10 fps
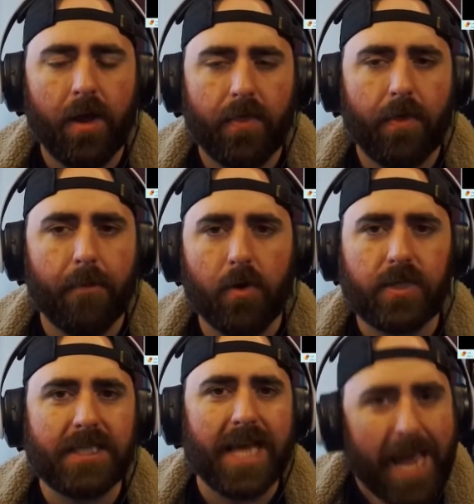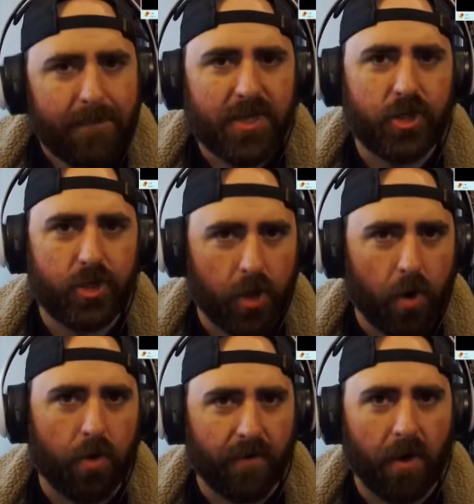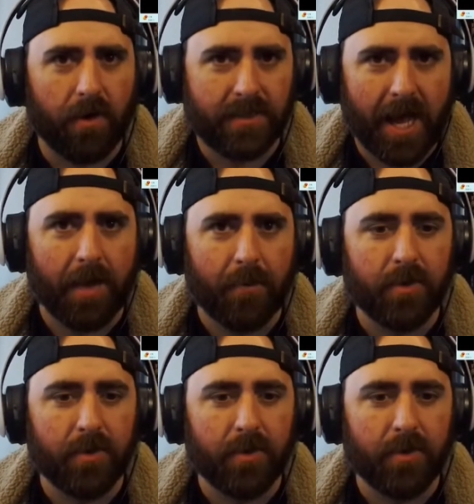the most tamest joke of all time,